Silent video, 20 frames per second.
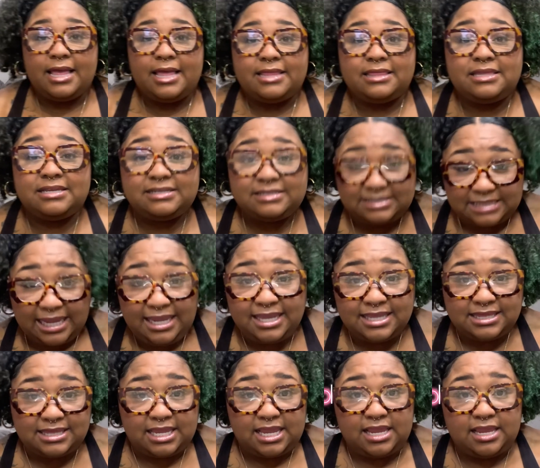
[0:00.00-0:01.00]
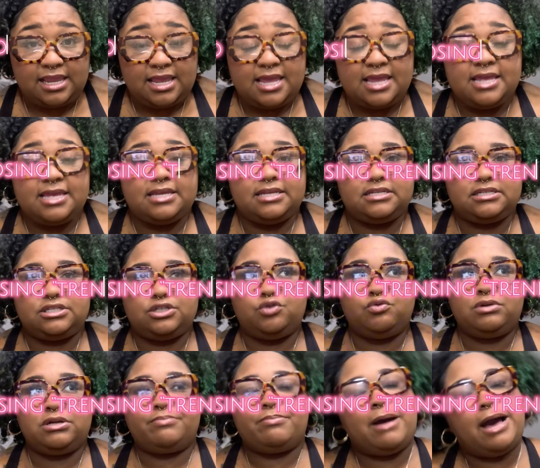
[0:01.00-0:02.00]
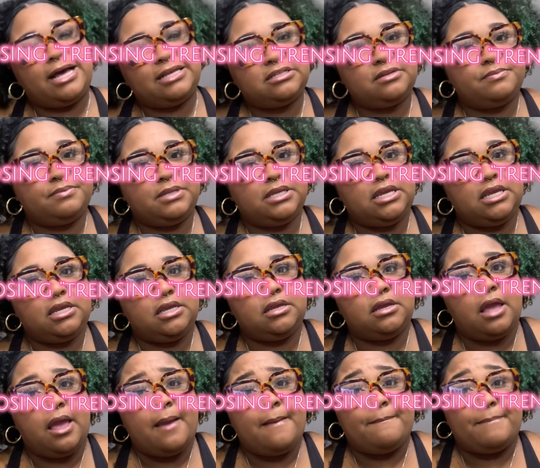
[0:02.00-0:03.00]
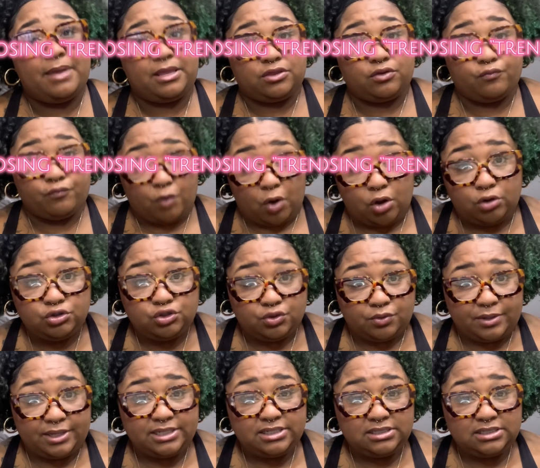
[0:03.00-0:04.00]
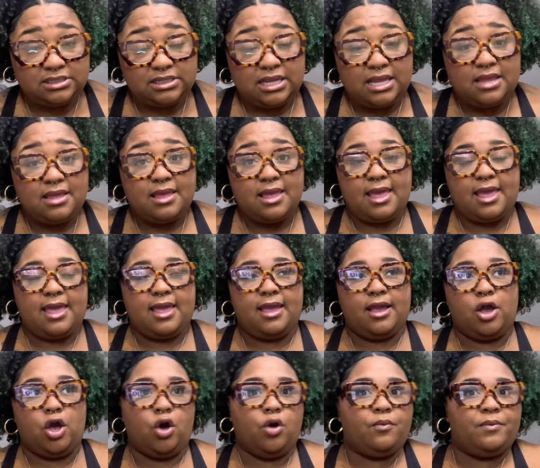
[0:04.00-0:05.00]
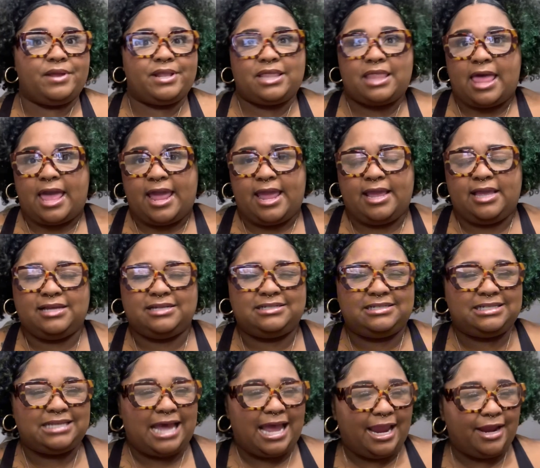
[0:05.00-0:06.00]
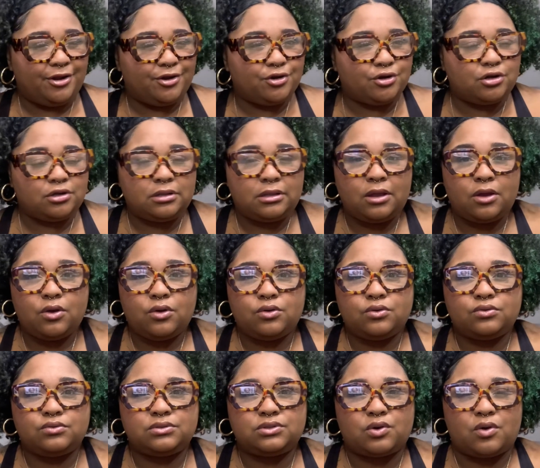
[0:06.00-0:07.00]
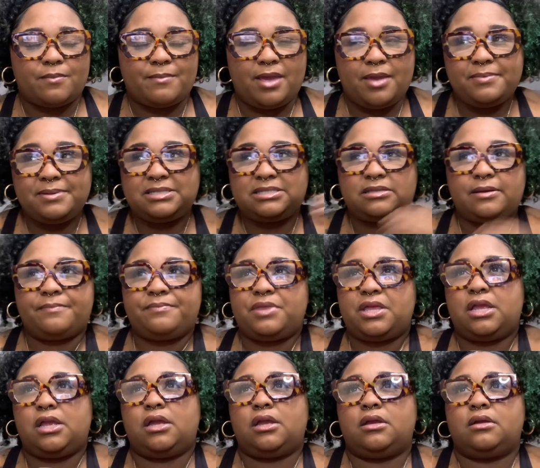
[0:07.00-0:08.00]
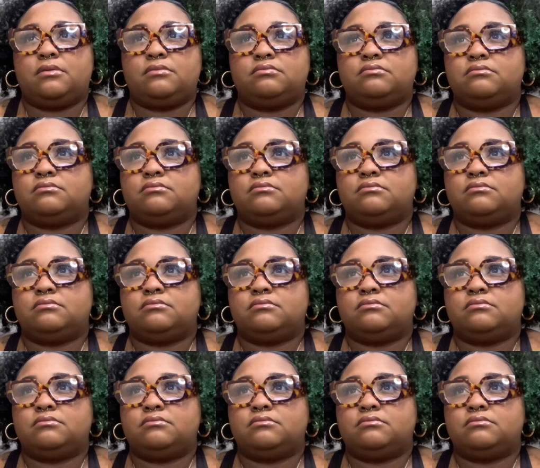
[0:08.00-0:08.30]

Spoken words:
The second thing is you could possibly make the wrong choice and go with like tighter clothes or maybe something